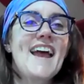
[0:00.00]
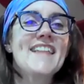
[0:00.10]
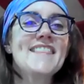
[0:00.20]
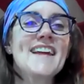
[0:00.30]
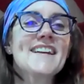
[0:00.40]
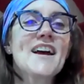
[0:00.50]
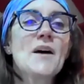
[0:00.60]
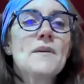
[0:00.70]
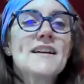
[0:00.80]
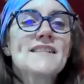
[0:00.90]
And then
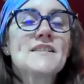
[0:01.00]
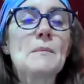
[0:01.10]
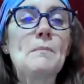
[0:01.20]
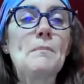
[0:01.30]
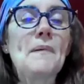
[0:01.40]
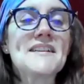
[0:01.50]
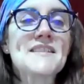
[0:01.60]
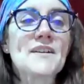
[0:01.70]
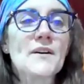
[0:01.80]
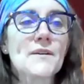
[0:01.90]
come into
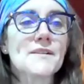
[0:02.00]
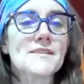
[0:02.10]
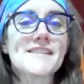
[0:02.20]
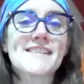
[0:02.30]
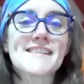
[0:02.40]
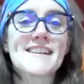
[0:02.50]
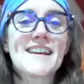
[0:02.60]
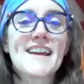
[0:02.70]
bicycles.